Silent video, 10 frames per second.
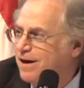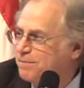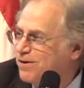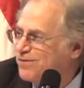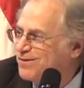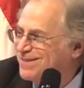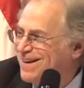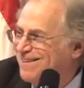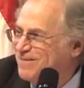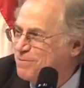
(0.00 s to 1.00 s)
at my
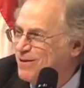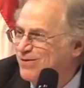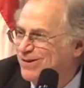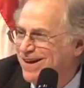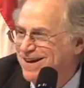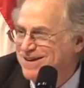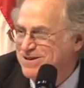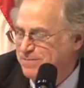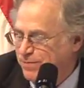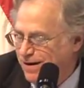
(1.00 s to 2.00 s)
full
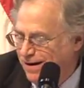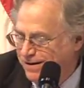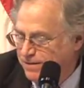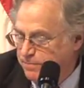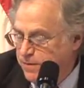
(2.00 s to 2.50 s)
age on it,